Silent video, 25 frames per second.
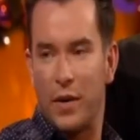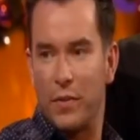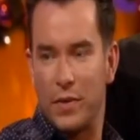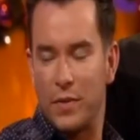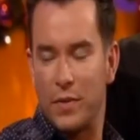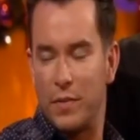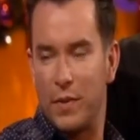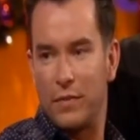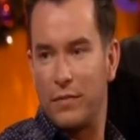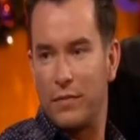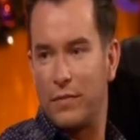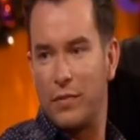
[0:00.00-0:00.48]
when I
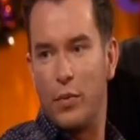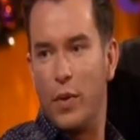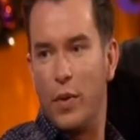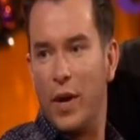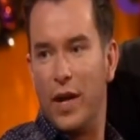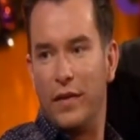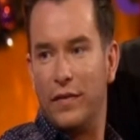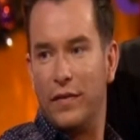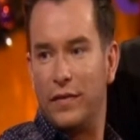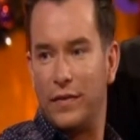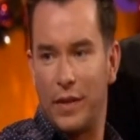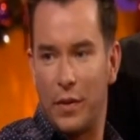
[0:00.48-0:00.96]
was about
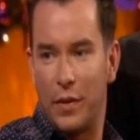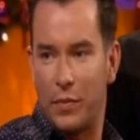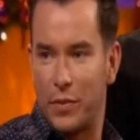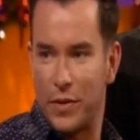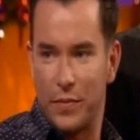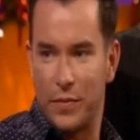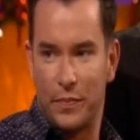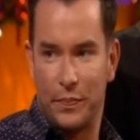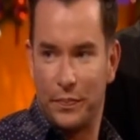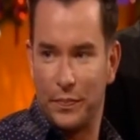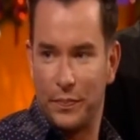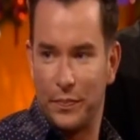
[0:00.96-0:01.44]
12, and that
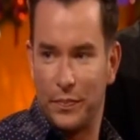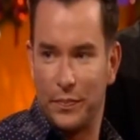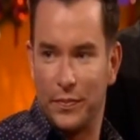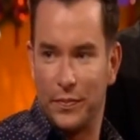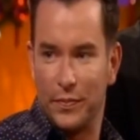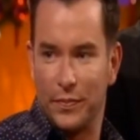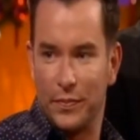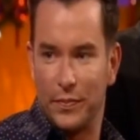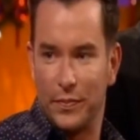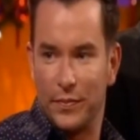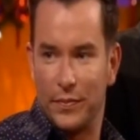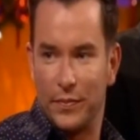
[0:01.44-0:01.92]
was it.
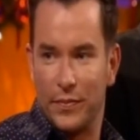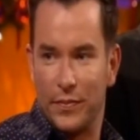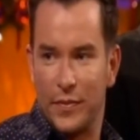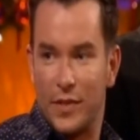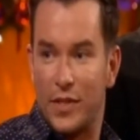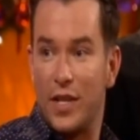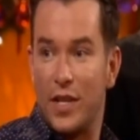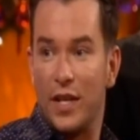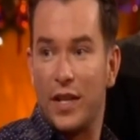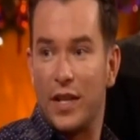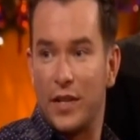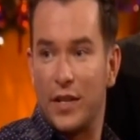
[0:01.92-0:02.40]
Still can't do
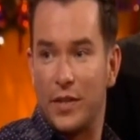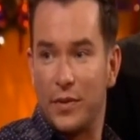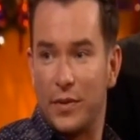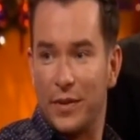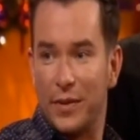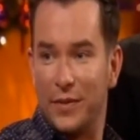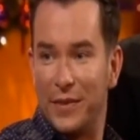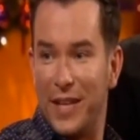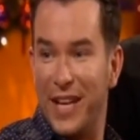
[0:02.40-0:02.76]
it. Still can't do